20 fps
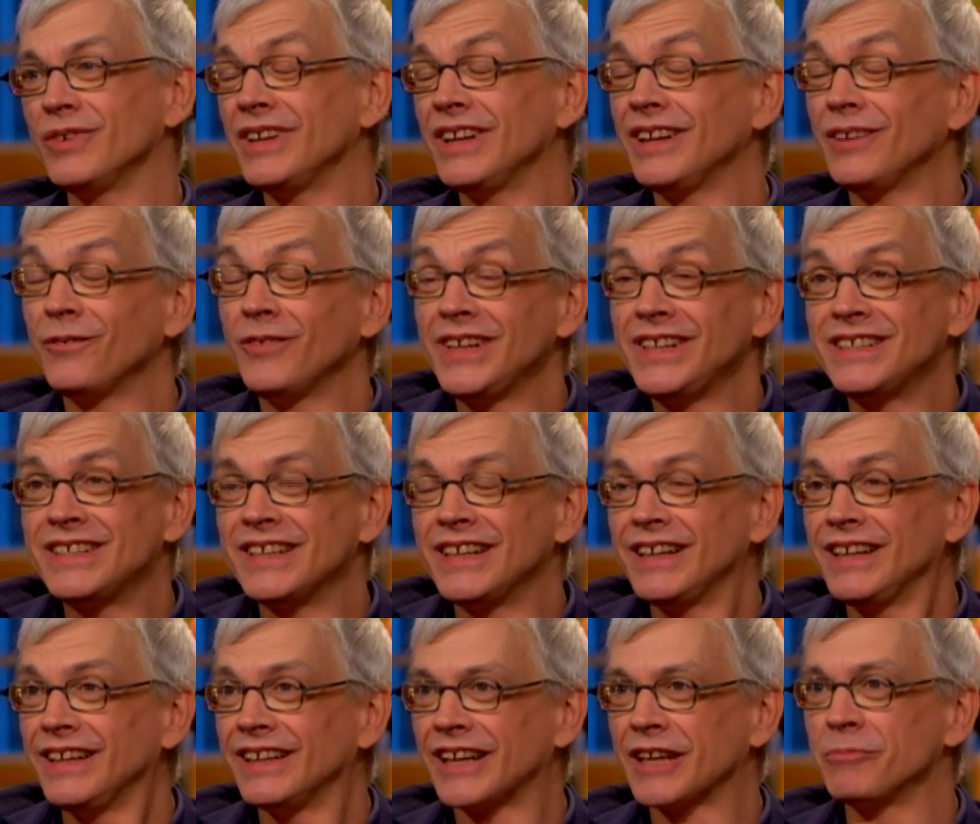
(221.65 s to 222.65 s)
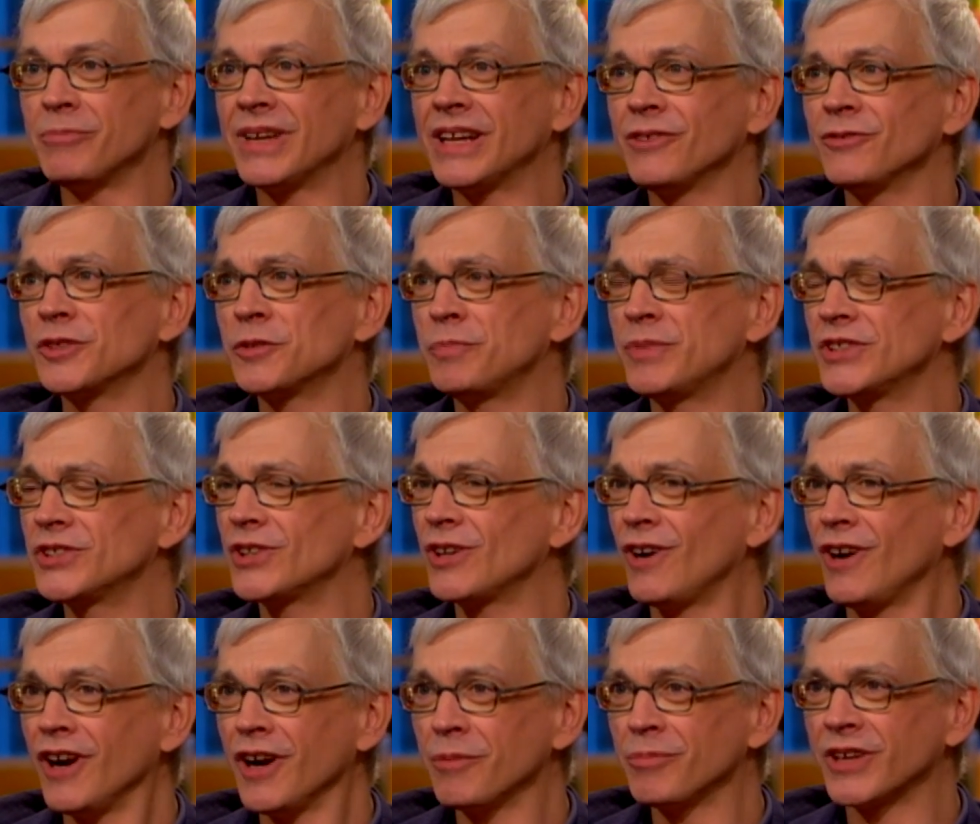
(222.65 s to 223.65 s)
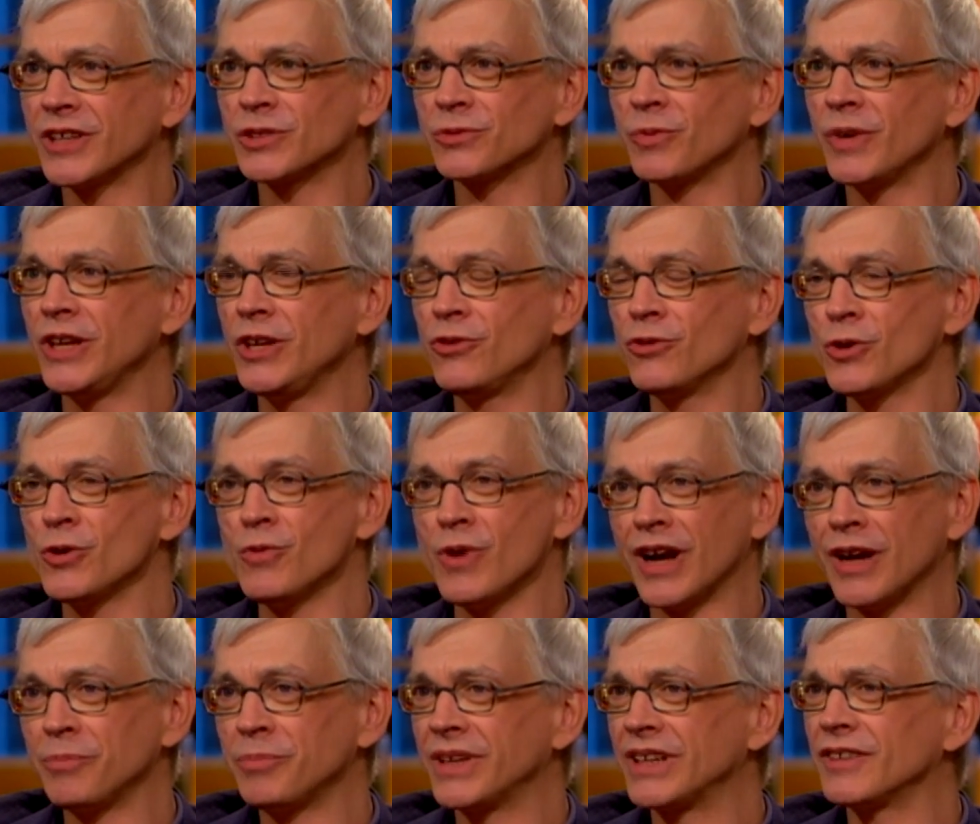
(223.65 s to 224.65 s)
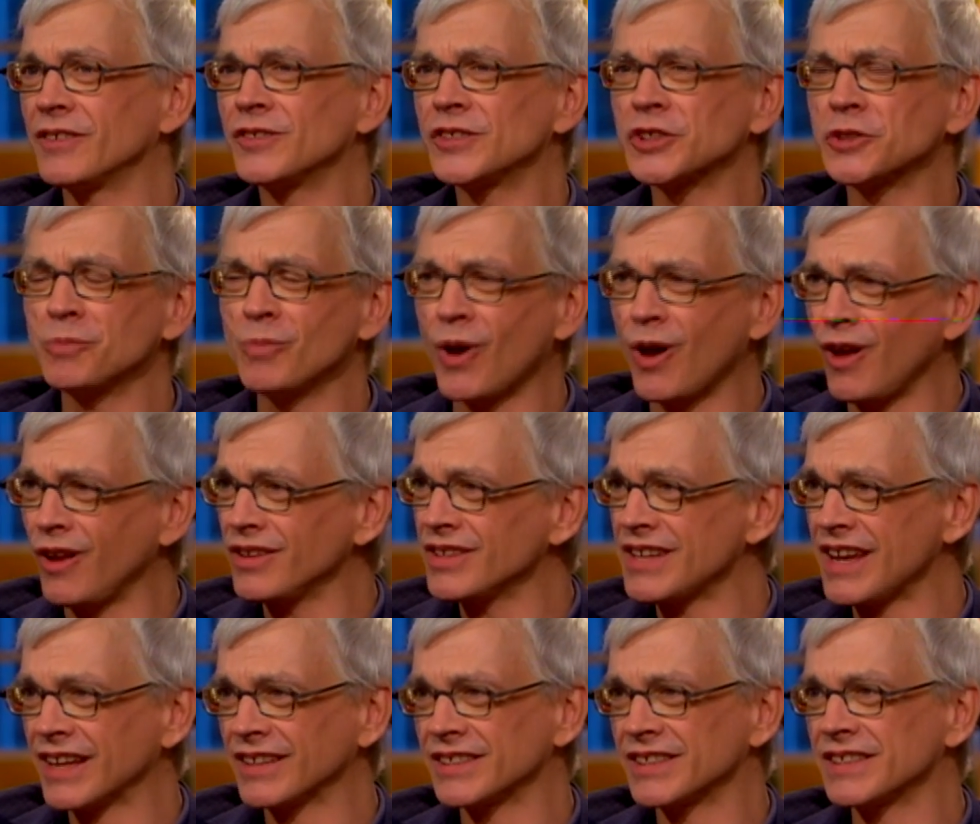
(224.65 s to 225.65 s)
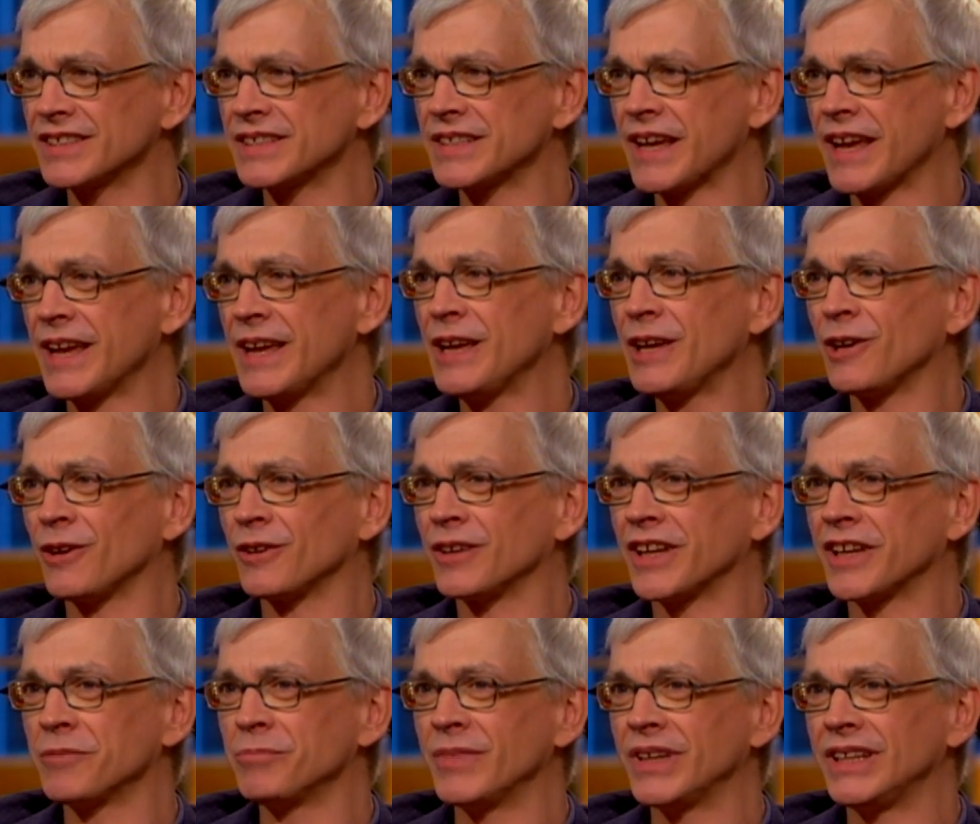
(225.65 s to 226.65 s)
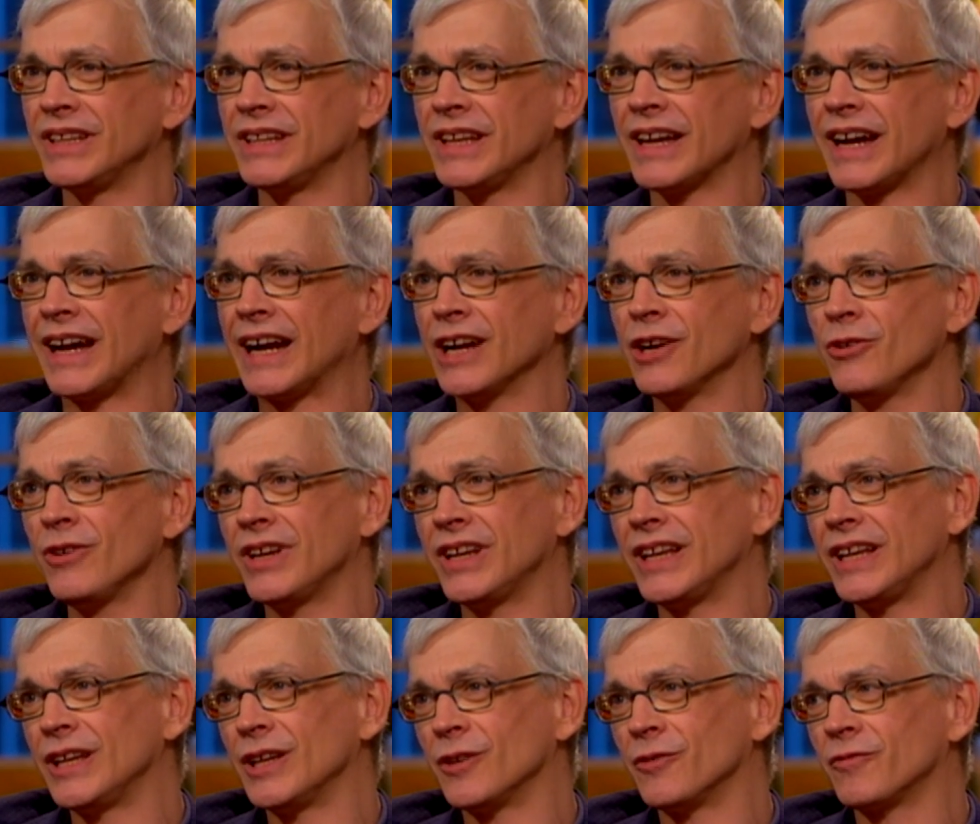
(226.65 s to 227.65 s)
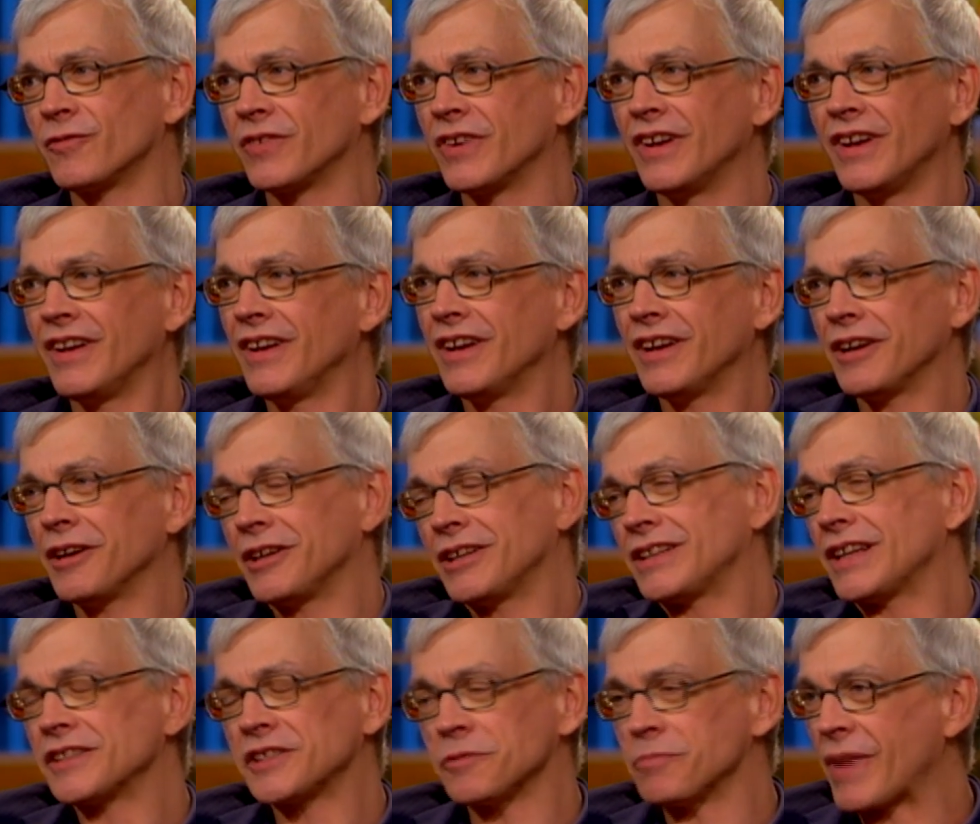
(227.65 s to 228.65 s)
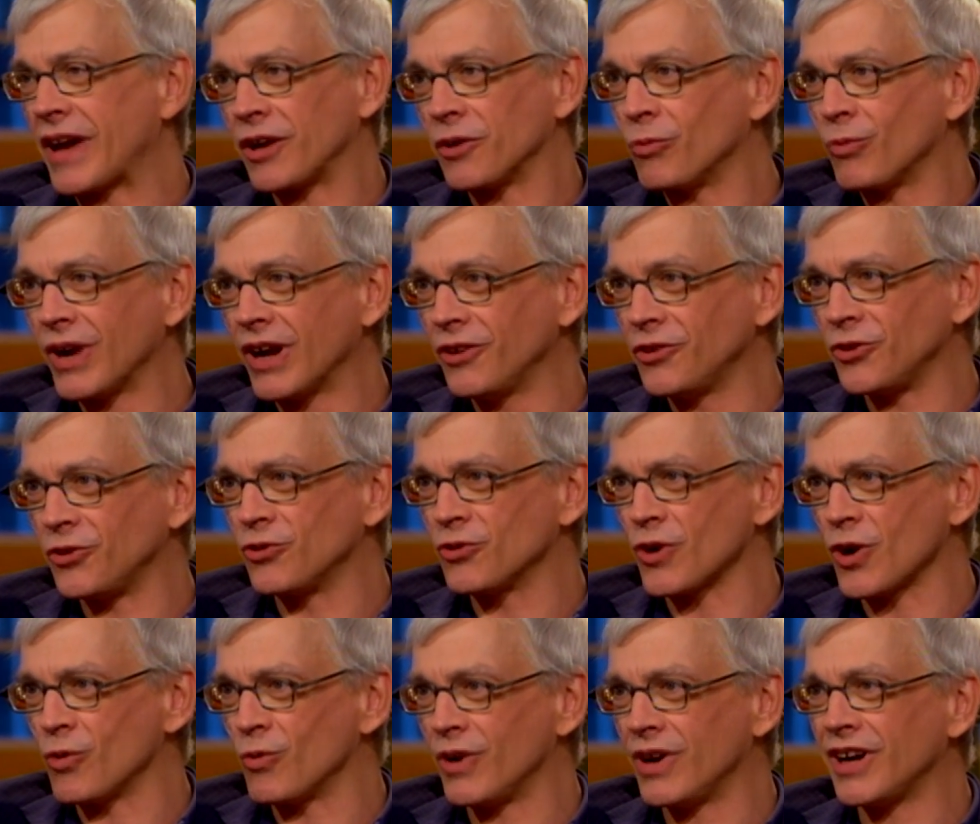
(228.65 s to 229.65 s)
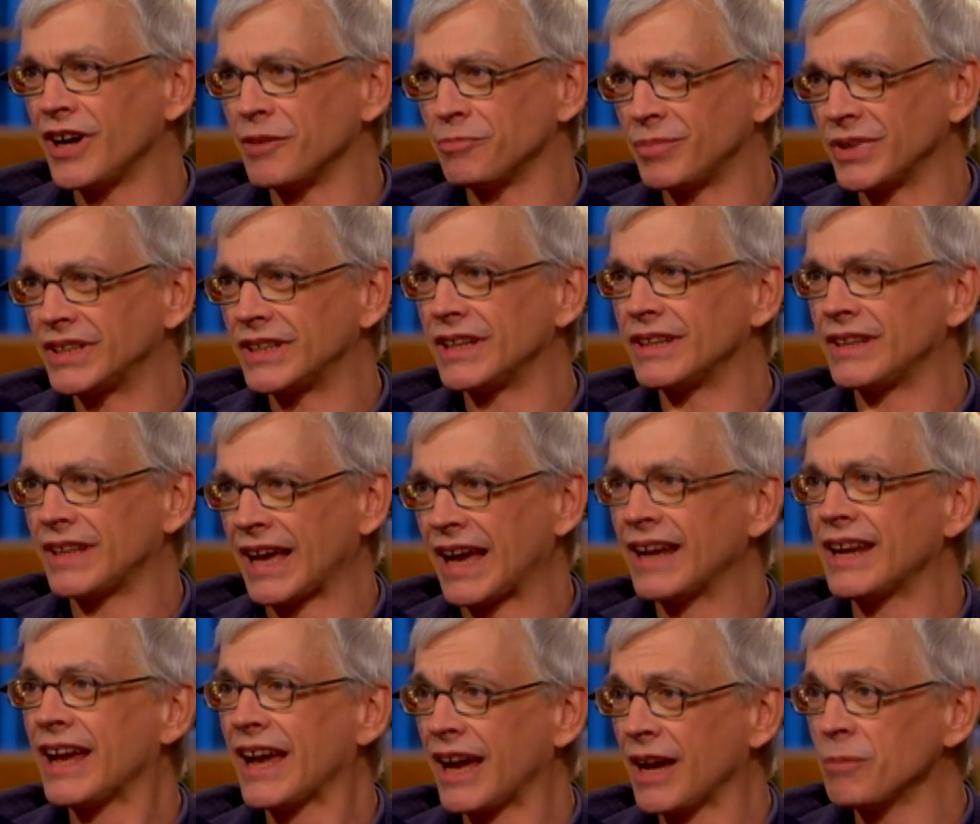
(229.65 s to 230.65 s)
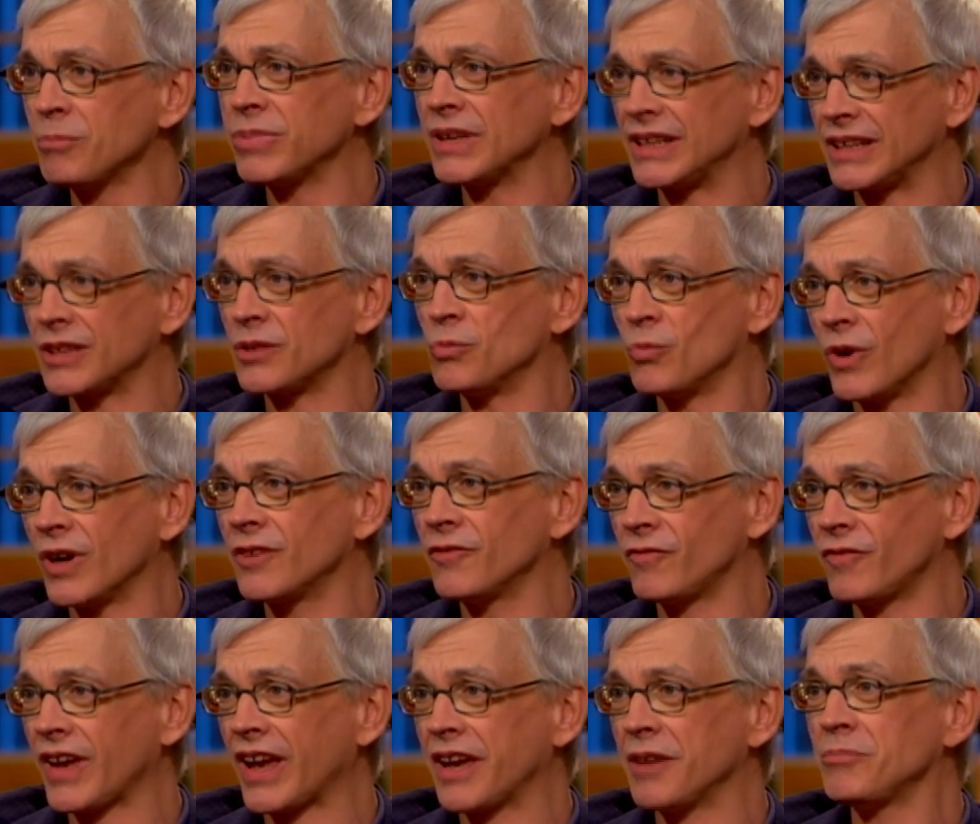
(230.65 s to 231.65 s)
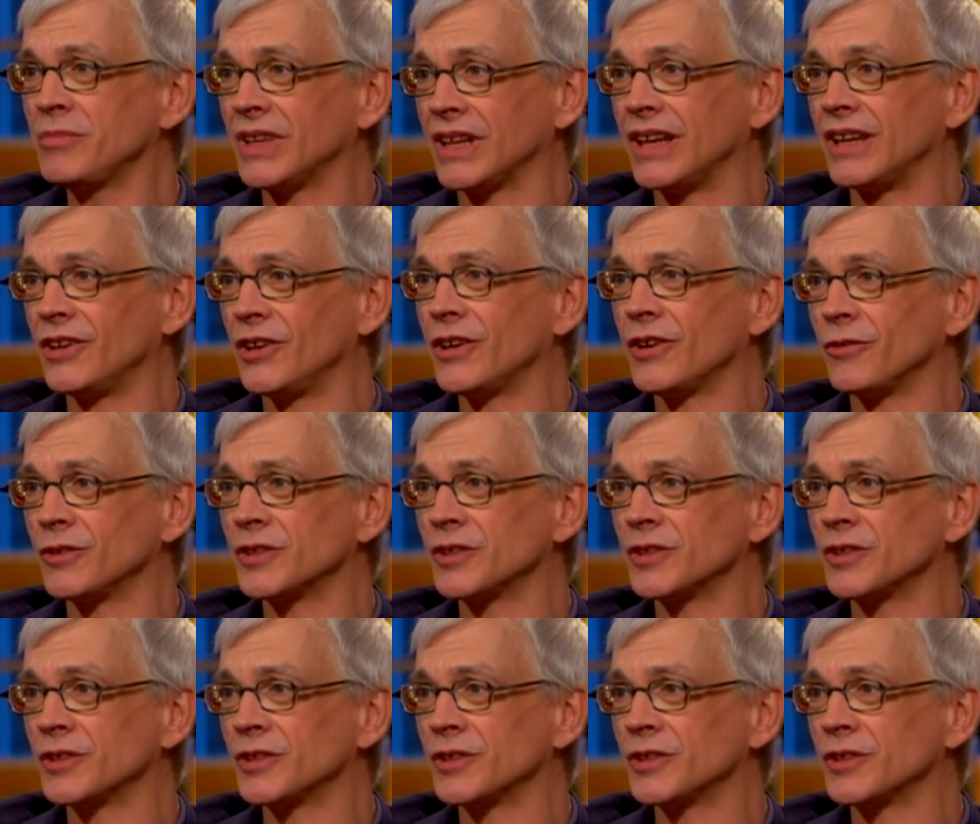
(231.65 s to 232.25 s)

We did. I mean, it was bizarre because we grew up in a small Texas town. I mean, the irony of, it doesn't matter where you grow up, but that happened in one family,